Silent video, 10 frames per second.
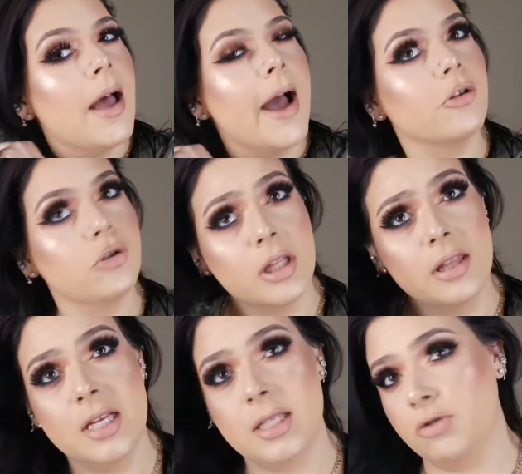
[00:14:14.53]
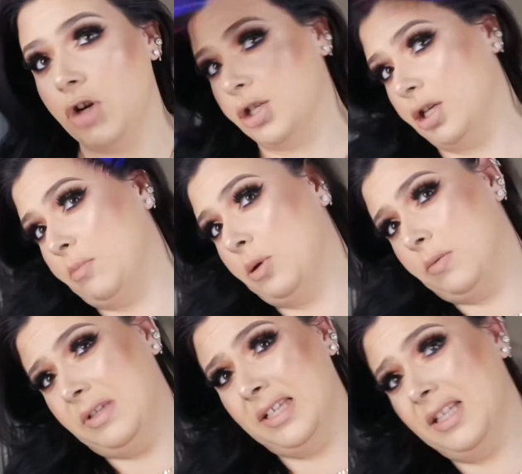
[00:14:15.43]
Actually, this dry
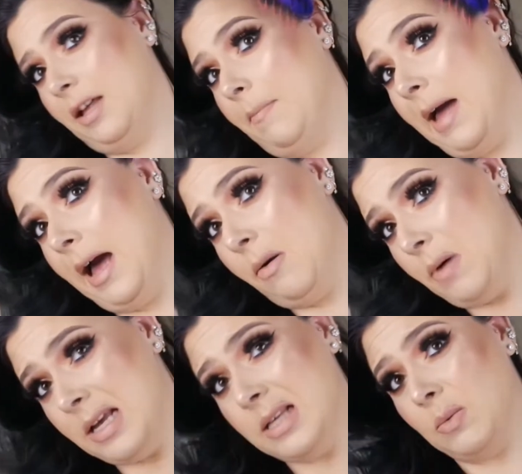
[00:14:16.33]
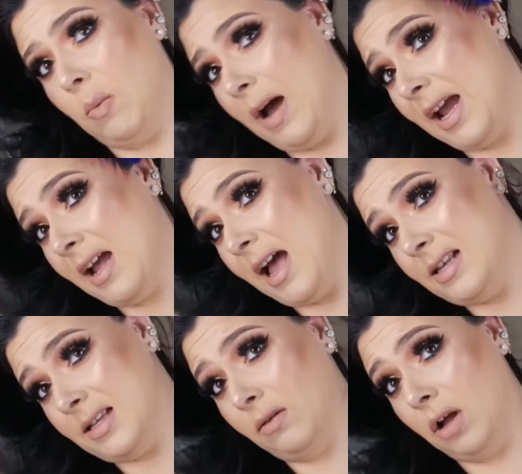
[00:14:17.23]
shampoo doesn't come out as white
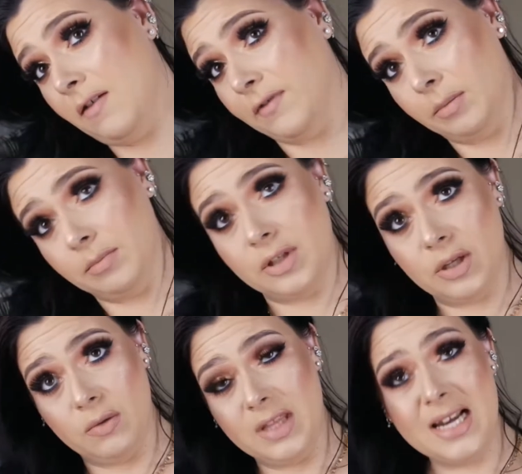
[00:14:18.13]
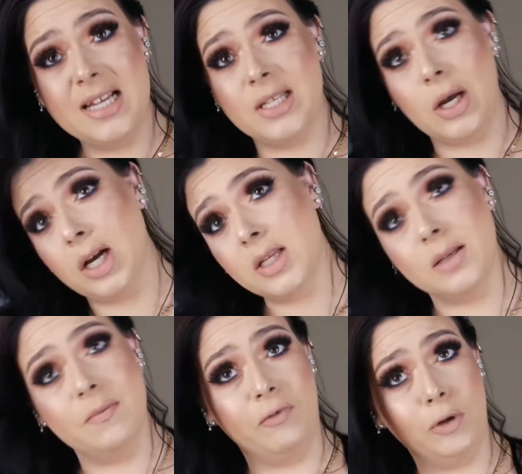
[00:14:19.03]
as a lot of them. So that is
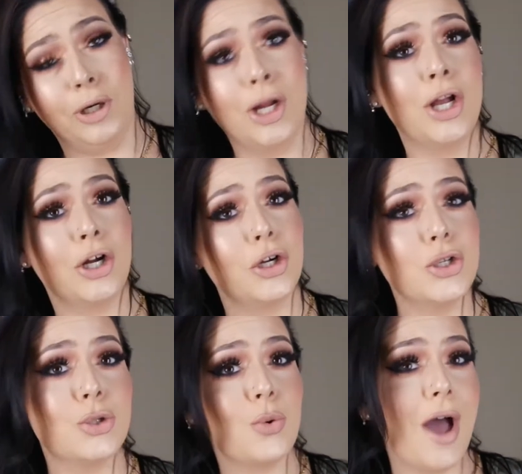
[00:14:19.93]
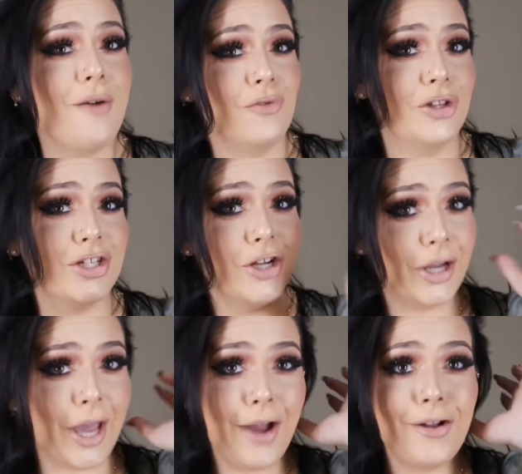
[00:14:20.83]
awesome for girls who have really
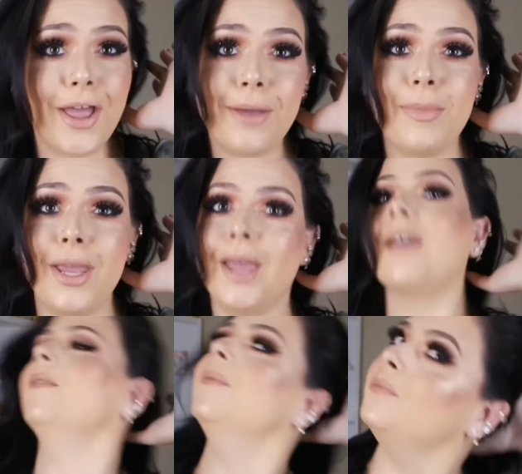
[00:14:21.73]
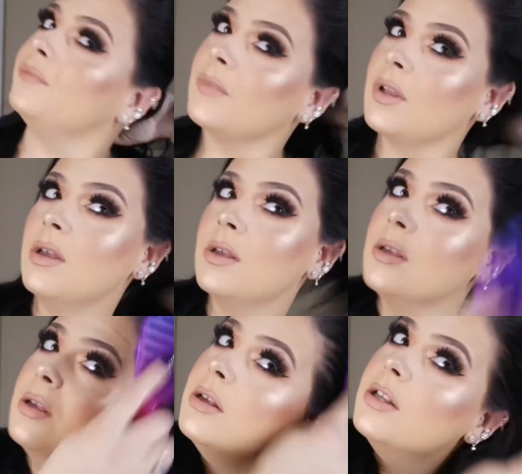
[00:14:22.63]
dark hair like me.
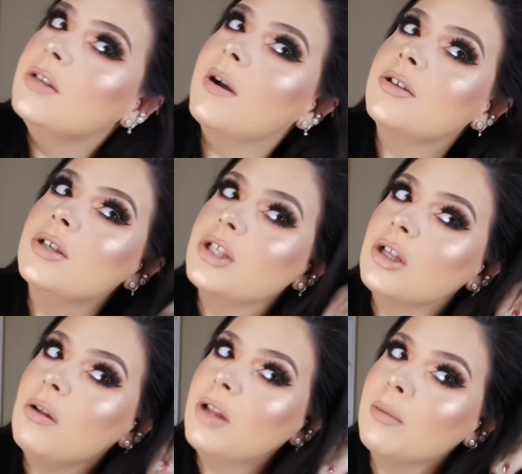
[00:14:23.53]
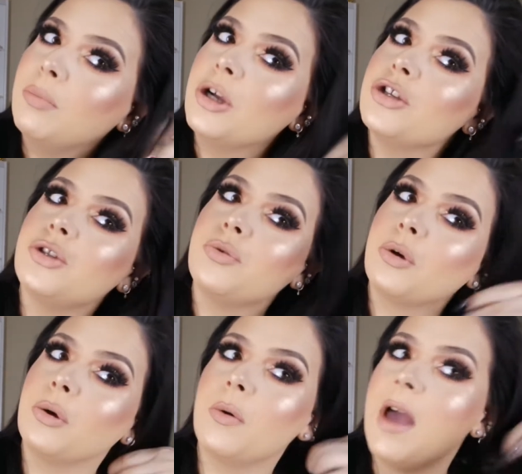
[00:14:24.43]
So I just slowly brush
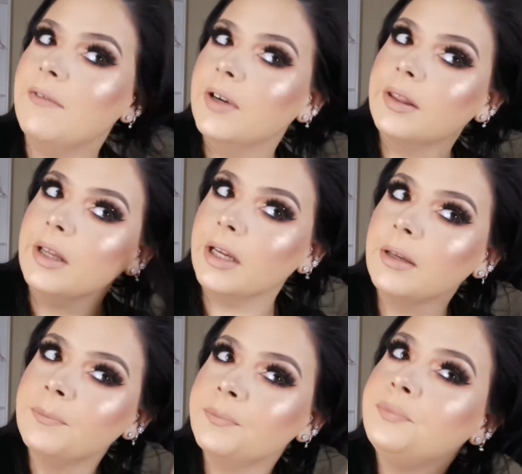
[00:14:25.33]
through everything.